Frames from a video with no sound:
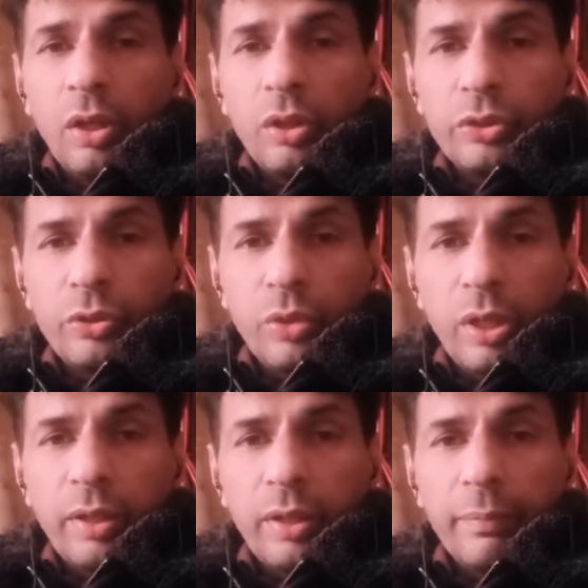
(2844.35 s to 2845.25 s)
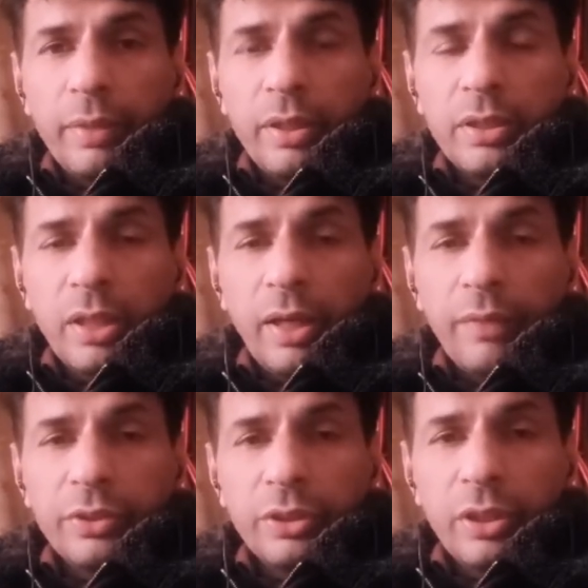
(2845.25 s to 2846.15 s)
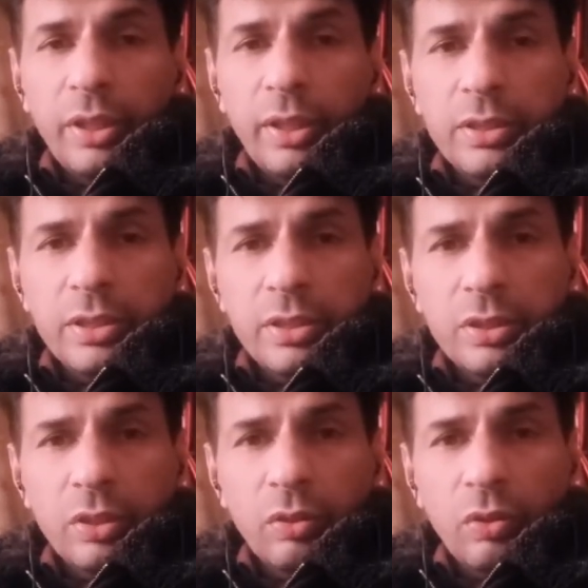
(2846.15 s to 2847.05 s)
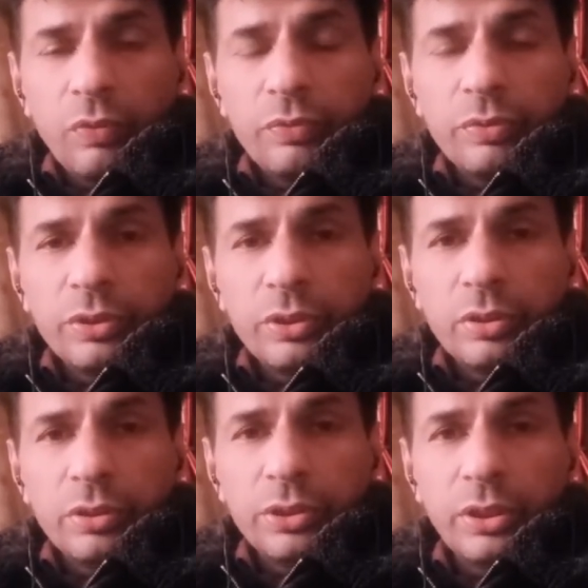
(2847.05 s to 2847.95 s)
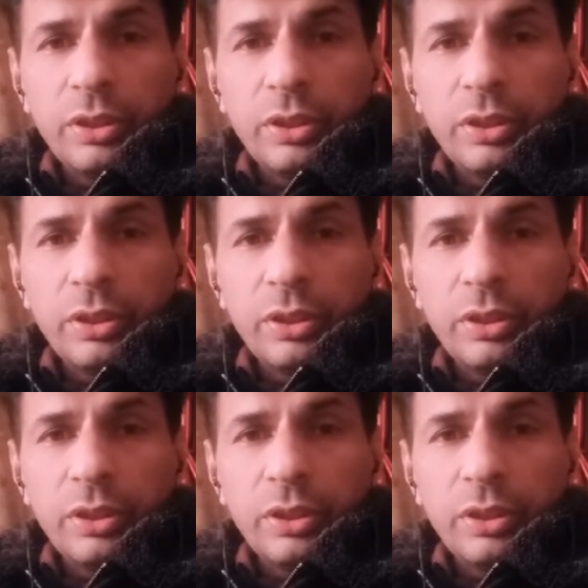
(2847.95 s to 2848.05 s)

Your name is artificial intelligence of cheese,